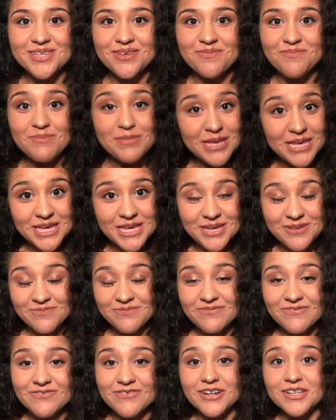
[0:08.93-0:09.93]
me,
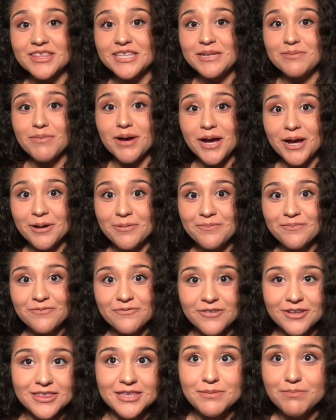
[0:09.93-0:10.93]
Fatimim,
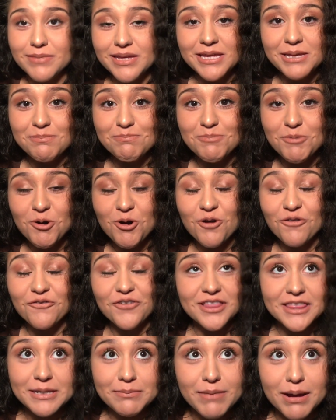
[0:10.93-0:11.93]
or
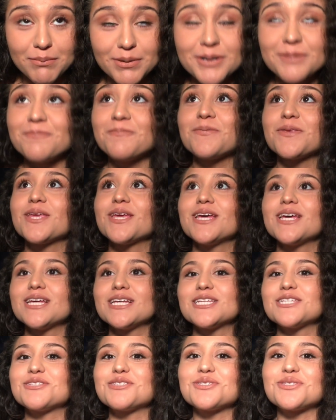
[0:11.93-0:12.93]
Fatimama.
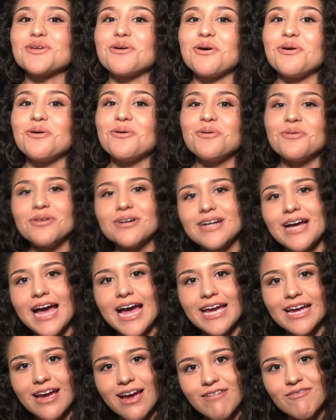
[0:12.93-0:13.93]
So
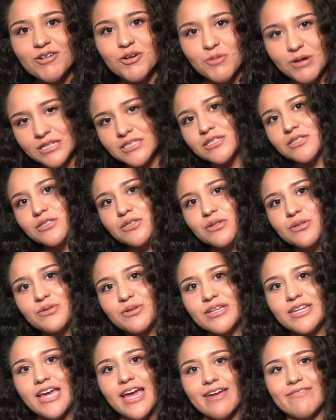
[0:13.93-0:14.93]
I got requested to do
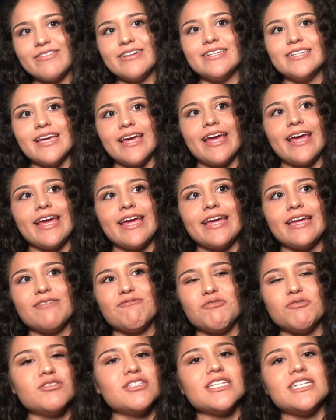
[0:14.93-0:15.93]
an everyday
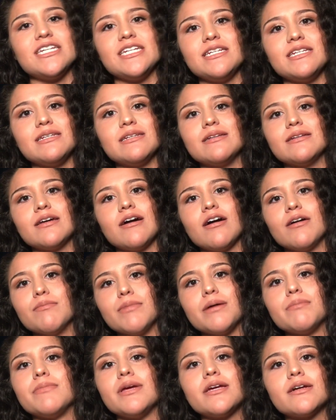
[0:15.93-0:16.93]
routine on
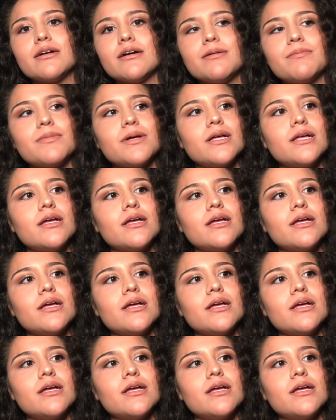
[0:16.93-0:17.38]
my makeup.